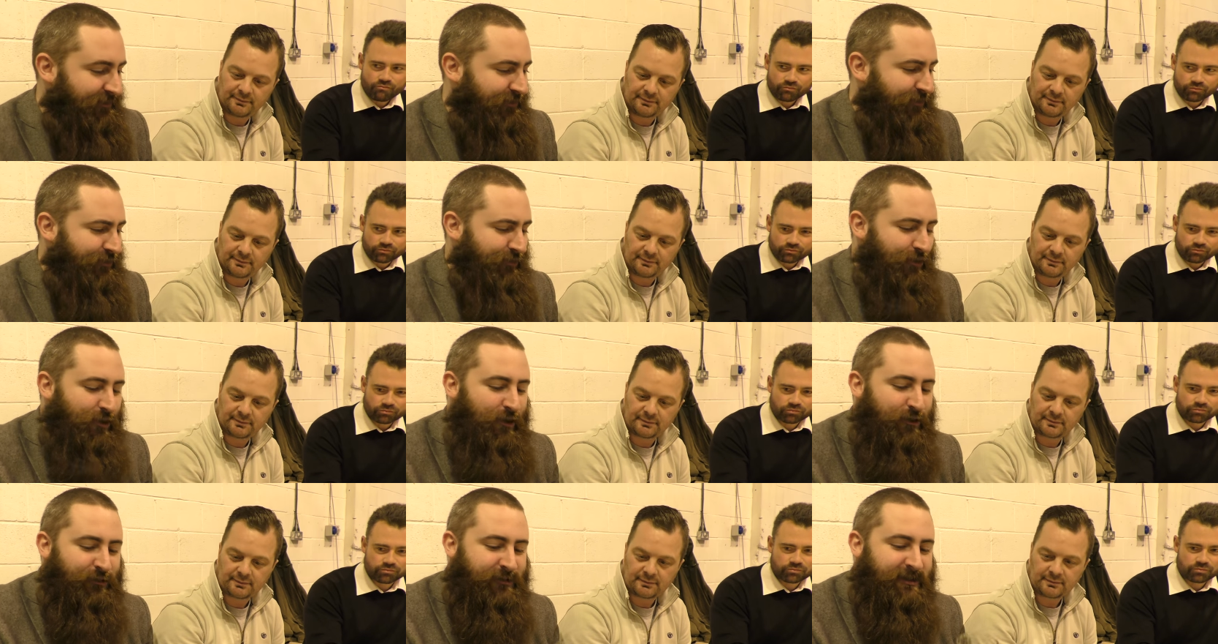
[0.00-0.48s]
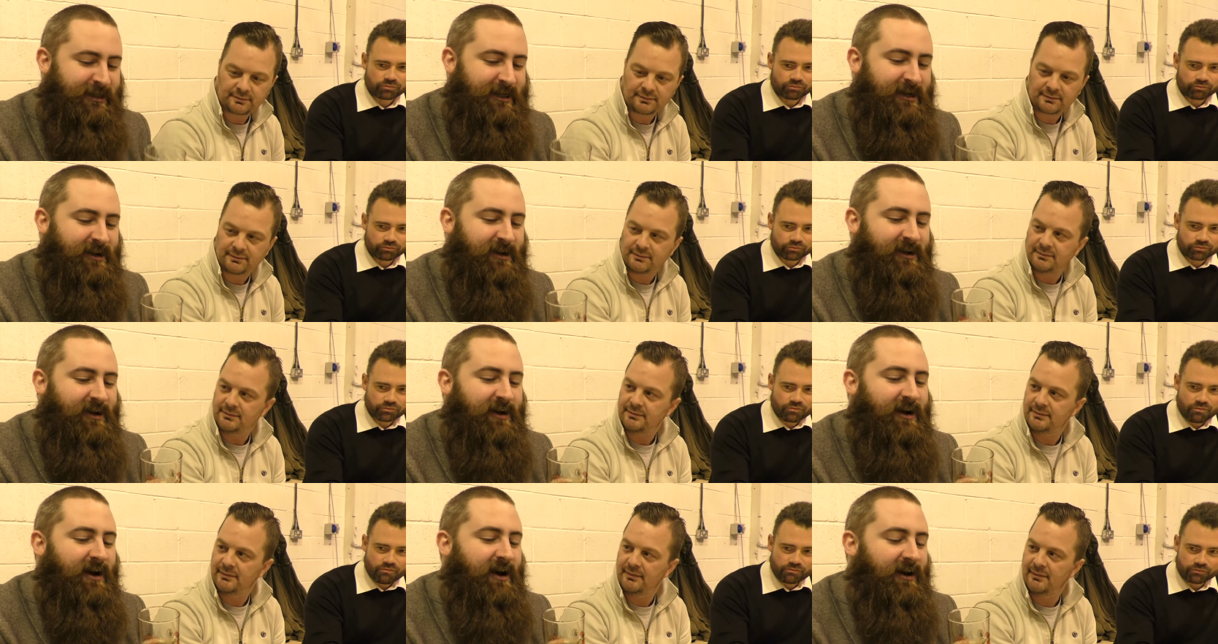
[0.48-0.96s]
Speaker 1: strong nine
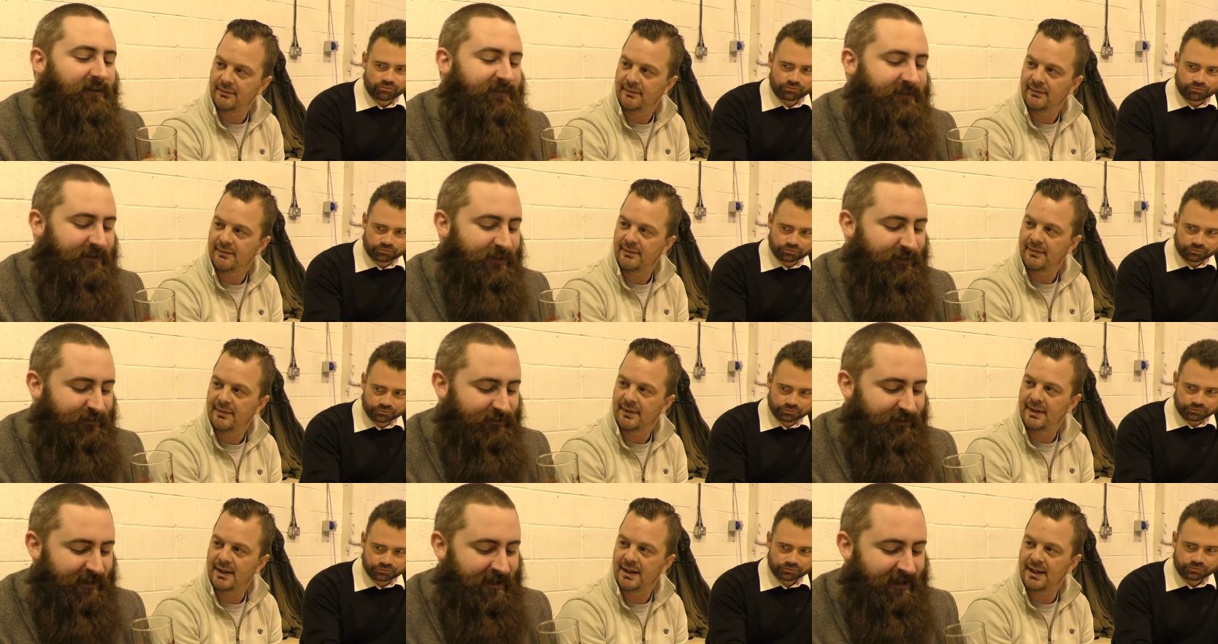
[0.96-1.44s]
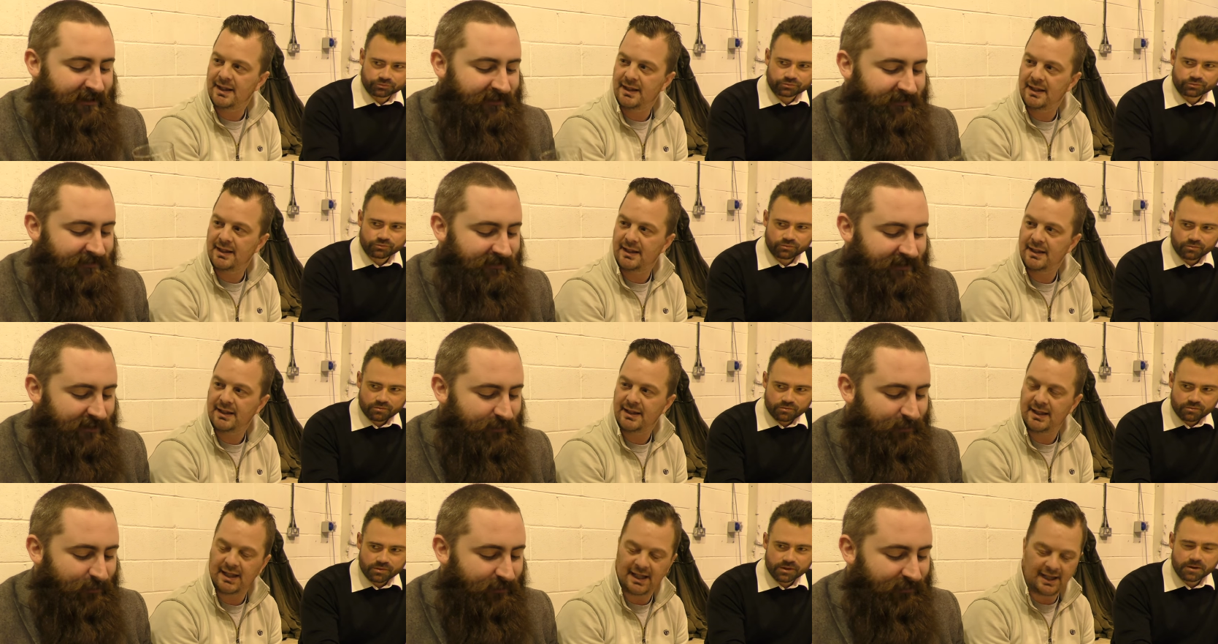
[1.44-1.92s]
and a half out of ten.
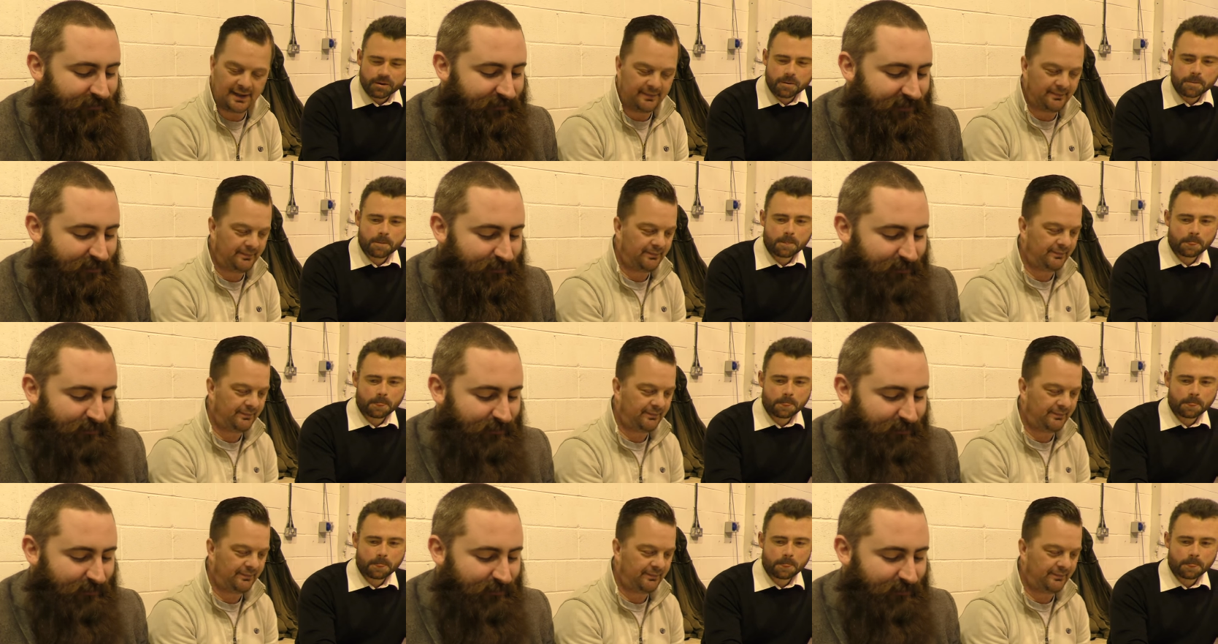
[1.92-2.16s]
It yeah. was it